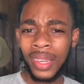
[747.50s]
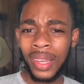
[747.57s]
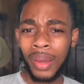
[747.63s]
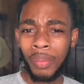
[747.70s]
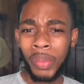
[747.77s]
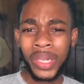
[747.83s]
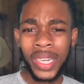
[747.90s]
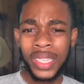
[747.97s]

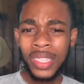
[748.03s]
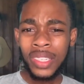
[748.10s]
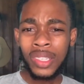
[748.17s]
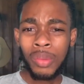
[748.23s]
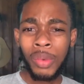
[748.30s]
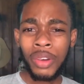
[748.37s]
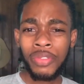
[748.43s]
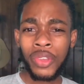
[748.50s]
But I see
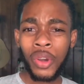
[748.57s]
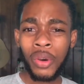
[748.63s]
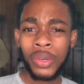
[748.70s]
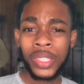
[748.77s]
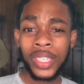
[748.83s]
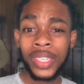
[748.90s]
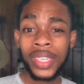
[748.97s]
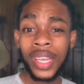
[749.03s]
some of you out
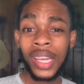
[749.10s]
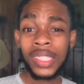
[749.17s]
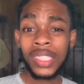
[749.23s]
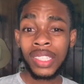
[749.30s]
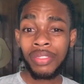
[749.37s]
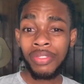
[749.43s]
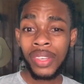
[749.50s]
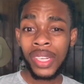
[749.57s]
here
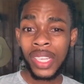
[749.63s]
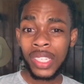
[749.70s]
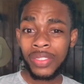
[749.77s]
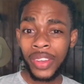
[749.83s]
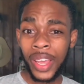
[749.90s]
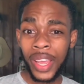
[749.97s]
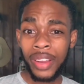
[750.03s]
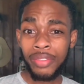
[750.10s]
catching feelings
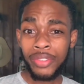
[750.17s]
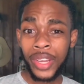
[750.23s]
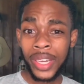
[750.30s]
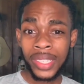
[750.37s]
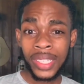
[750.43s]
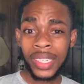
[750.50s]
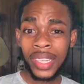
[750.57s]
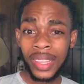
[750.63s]
for every and
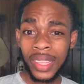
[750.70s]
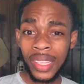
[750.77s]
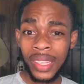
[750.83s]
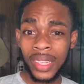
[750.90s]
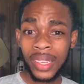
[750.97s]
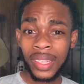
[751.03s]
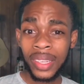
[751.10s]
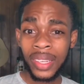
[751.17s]

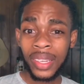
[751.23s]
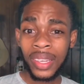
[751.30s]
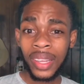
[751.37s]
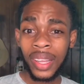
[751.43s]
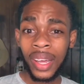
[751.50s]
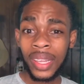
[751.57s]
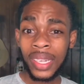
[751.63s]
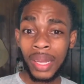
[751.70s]
anything.
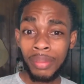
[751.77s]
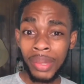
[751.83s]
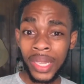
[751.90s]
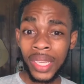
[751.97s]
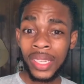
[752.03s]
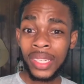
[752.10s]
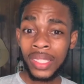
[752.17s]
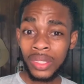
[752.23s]
And I'm
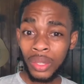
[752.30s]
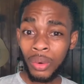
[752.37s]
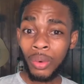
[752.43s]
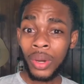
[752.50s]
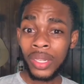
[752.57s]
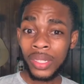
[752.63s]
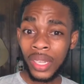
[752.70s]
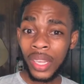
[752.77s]
beginning to
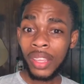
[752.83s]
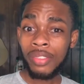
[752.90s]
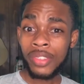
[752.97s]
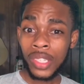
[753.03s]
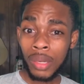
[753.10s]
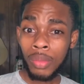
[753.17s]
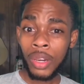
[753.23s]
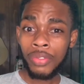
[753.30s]
wonder if
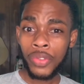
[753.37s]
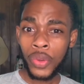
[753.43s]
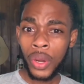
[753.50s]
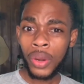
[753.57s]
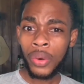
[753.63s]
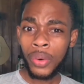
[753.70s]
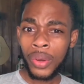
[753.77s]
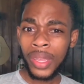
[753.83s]
some of you are
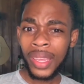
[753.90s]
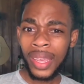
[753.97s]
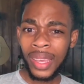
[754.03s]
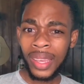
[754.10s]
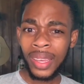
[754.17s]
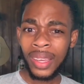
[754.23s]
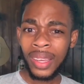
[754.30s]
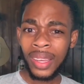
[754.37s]

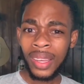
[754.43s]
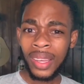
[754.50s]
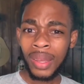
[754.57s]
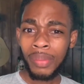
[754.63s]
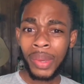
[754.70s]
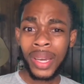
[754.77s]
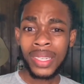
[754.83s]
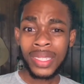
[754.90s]
okay.
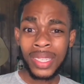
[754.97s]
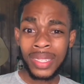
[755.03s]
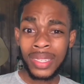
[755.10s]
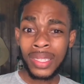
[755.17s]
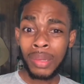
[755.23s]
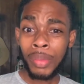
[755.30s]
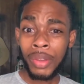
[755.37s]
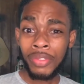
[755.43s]
Because I see
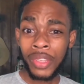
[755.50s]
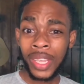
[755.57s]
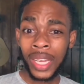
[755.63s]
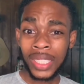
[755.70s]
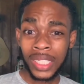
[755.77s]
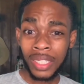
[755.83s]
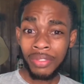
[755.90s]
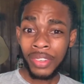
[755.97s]
some of you
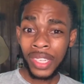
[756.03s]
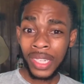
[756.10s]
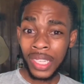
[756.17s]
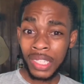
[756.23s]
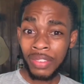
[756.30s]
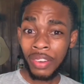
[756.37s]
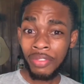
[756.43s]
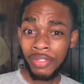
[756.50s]
catching feelings
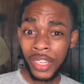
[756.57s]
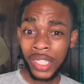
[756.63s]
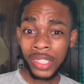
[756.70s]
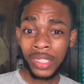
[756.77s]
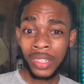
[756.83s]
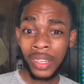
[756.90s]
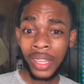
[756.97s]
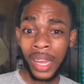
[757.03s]
for
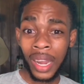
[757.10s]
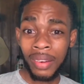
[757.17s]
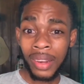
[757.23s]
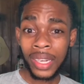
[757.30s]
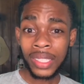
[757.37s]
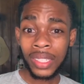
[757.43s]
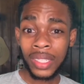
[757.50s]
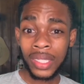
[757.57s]
fictional
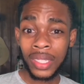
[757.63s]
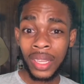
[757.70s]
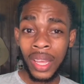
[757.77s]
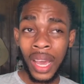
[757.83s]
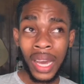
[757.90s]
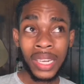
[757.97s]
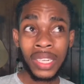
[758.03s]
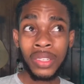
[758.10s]
characters.
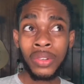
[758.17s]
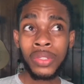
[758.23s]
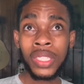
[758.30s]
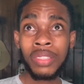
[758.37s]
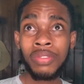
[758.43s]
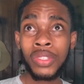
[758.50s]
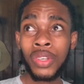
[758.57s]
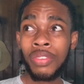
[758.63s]
And I don't
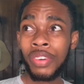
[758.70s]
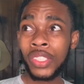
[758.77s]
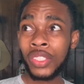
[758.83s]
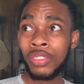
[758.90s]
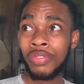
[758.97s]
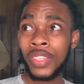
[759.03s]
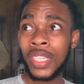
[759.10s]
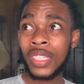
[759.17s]
even know if I should
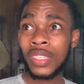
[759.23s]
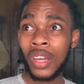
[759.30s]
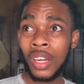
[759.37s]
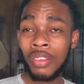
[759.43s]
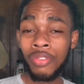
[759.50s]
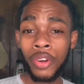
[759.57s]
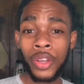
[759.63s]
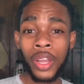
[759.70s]
feel sorry
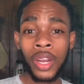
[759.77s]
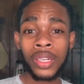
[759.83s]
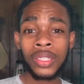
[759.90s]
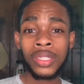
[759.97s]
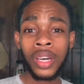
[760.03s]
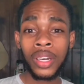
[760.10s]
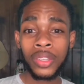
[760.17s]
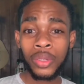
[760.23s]
for you or
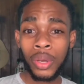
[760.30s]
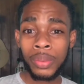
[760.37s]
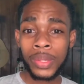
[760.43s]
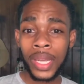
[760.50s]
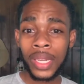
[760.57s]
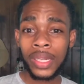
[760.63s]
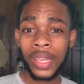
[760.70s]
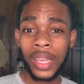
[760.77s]
knock you
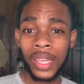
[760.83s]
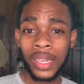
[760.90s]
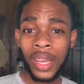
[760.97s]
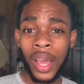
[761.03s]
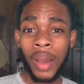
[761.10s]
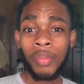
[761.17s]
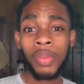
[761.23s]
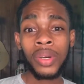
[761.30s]
upside the head.
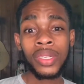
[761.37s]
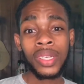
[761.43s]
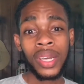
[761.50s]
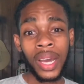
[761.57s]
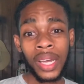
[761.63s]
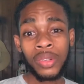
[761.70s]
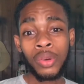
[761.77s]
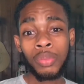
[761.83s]
But
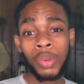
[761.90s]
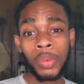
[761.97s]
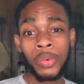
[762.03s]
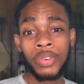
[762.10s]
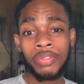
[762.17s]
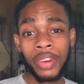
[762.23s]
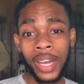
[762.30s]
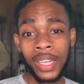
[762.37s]
I don't
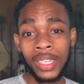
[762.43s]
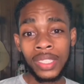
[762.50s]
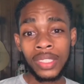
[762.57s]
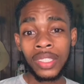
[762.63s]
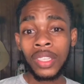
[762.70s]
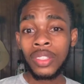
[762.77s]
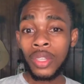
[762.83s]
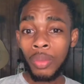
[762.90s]
promote violence.
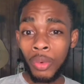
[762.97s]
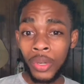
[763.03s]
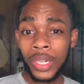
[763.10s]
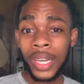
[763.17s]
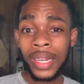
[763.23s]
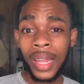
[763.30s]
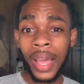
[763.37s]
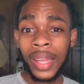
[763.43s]
So more
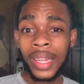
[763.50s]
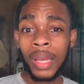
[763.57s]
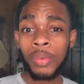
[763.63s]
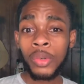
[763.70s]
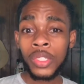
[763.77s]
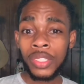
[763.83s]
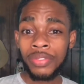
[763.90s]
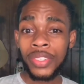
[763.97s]
than likely I'm
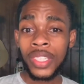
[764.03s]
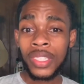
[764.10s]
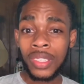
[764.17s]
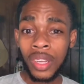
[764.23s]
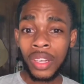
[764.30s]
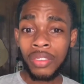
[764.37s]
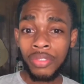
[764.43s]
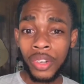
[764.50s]
going to feel
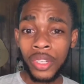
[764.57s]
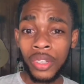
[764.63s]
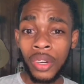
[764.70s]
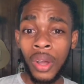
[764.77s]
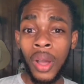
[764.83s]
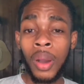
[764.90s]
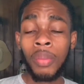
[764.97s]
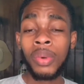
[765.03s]
sorry for you.
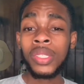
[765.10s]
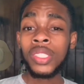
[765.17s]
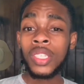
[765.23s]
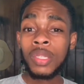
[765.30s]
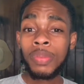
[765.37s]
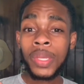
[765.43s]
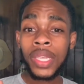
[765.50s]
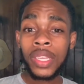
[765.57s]
But
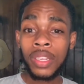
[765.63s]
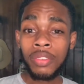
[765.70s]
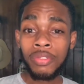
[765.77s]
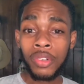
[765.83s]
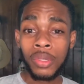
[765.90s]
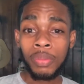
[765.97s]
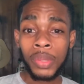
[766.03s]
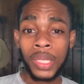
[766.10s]
just be
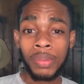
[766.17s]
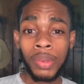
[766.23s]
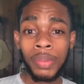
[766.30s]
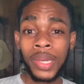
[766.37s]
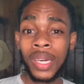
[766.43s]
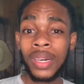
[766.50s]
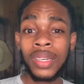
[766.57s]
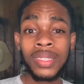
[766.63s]
careful people
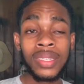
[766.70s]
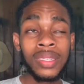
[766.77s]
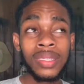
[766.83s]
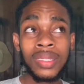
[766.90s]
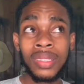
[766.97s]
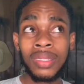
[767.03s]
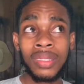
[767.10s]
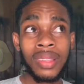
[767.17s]
because
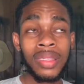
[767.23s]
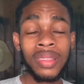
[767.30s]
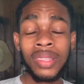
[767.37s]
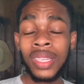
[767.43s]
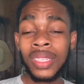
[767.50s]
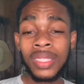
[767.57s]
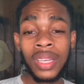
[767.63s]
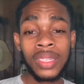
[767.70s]

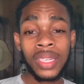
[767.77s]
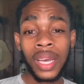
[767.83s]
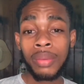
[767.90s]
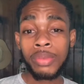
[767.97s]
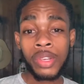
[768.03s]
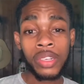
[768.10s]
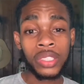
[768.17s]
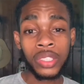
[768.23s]
things and
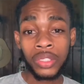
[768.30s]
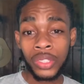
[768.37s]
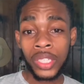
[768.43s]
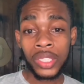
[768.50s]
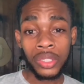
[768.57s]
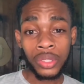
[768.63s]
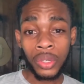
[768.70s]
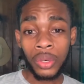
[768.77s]
times are
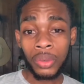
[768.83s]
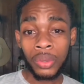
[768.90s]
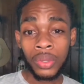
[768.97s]
strange now.